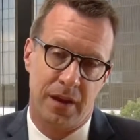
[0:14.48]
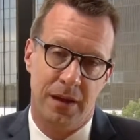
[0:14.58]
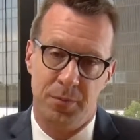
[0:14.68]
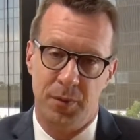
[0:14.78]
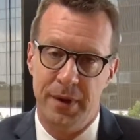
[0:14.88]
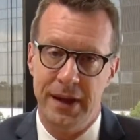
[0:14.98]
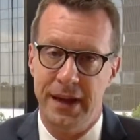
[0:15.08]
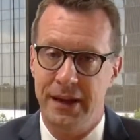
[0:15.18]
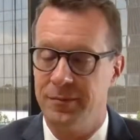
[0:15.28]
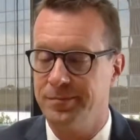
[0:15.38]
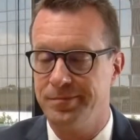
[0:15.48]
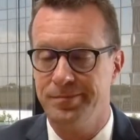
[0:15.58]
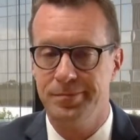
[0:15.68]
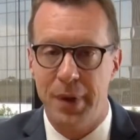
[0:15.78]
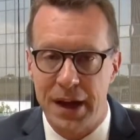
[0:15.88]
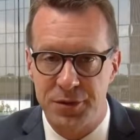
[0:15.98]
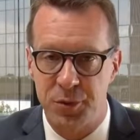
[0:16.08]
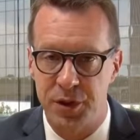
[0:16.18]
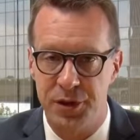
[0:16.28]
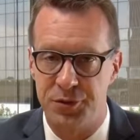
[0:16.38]
implementing
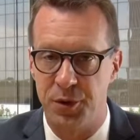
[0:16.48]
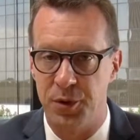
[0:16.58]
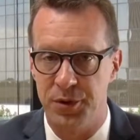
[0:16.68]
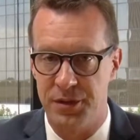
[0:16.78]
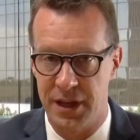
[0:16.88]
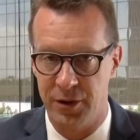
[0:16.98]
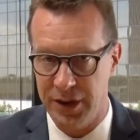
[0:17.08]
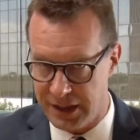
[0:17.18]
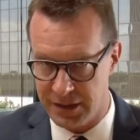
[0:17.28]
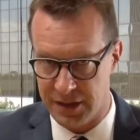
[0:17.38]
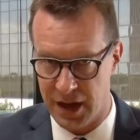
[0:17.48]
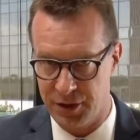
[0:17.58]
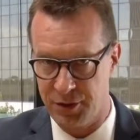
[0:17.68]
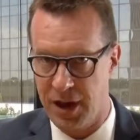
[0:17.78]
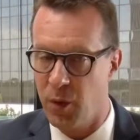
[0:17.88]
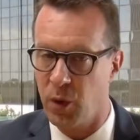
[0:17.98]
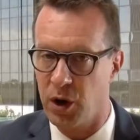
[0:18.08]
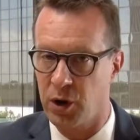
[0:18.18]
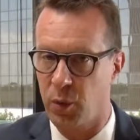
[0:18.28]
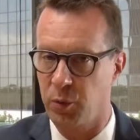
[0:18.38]
password controls that are inside your
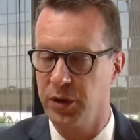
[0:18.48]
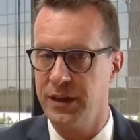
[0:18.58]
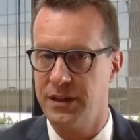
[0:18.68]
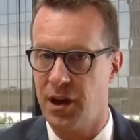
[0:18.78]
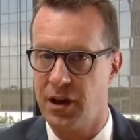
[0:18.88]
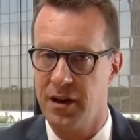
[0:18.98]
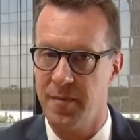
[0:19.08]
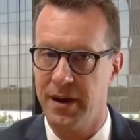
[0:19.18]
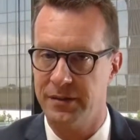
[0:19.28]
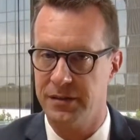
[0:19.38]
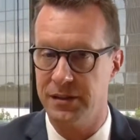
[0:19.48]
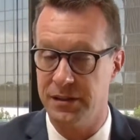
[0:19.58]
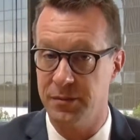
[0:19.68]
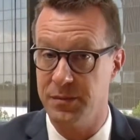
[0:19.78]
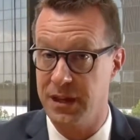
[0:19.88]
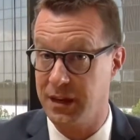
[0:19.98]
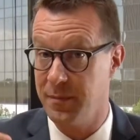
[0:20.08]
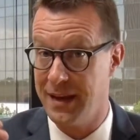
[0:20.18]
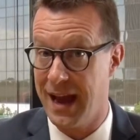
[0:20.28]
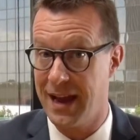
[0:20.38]
network, we're really talking about systems that can
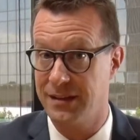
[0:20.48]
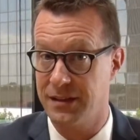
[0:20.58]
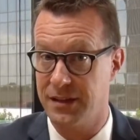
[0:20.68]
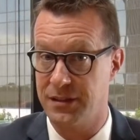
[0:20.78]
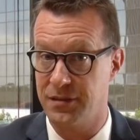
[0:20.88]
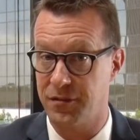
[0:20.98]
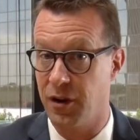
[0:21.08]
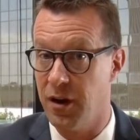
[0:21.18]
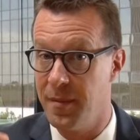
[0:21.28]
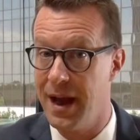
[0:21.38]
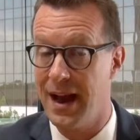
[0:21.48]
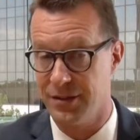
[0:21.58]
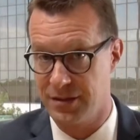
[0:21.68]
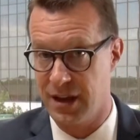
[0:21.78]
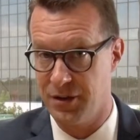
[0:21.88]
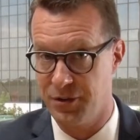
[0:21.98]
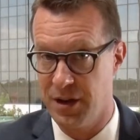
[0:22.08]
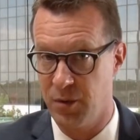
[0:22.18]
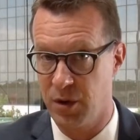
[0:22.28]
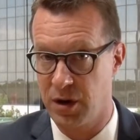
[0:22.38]
be accessed from outside your
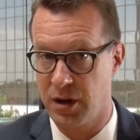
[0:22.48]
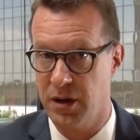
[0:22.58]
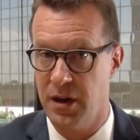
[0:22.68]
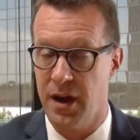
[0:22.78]
network.